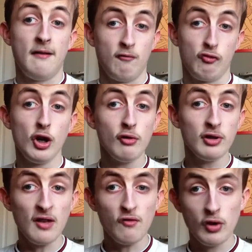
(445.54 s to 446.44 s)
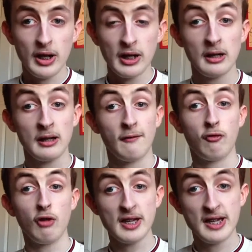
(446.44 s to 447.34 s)
Google is offering
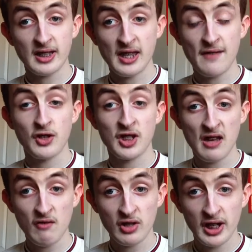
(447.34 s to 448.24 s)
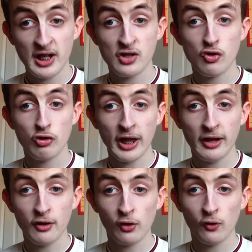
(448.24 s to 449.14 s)
free internet for 7 years through the
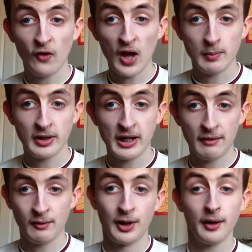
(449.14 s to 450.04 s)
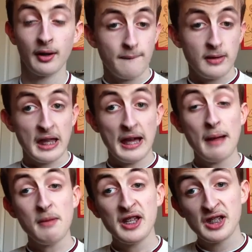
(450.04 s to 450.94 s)
Google Fiber network. Now
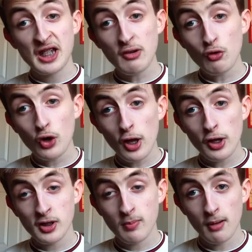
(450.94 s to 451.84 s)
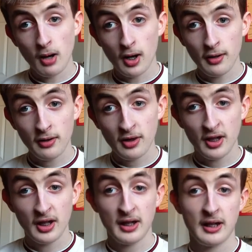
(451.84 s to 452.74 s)
that means $0 per month,
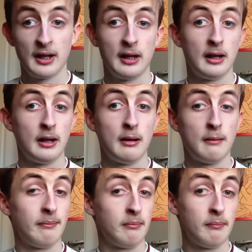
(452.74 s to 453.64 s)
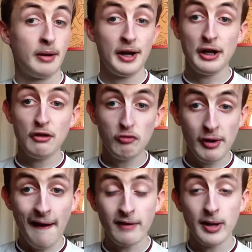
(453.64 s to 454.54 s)
but you
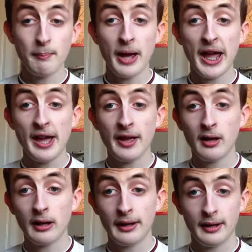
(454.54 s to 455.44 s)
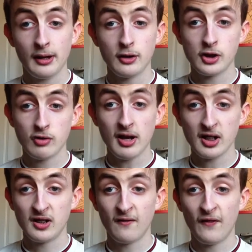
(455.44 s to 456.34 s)
will have to pay a
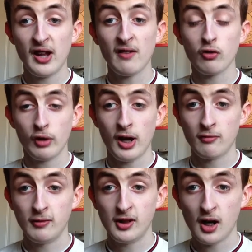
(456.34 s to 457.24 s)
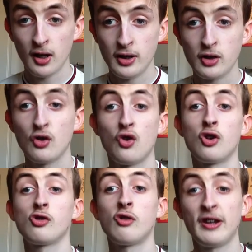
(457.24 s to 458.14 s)
construction fee of $300
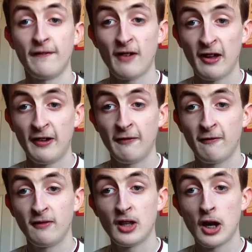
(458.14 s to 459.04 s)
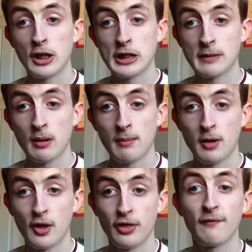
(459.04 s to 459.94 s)
or $25 per
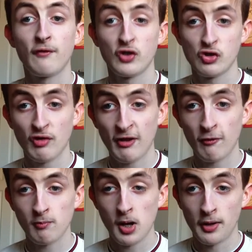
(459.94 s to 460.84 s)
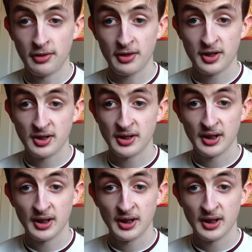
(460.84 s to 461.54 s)
month for 12 months.